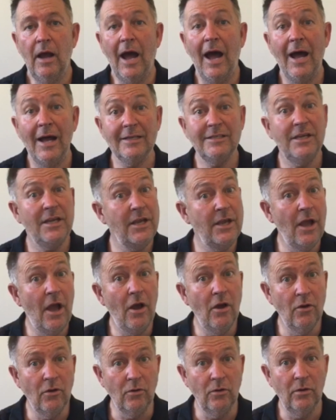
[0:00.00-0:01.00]

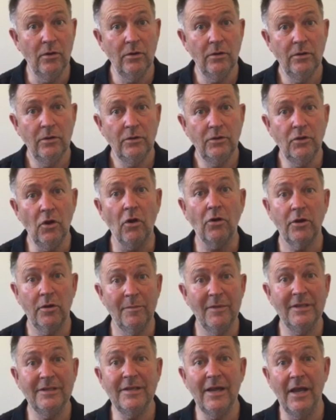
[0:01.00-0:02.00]
RTO
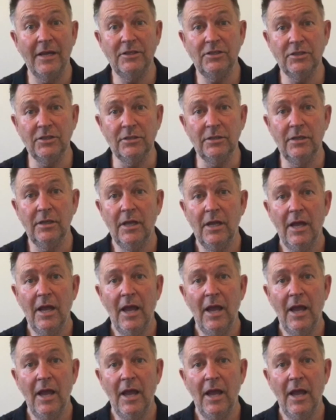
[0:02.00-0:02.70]
documentation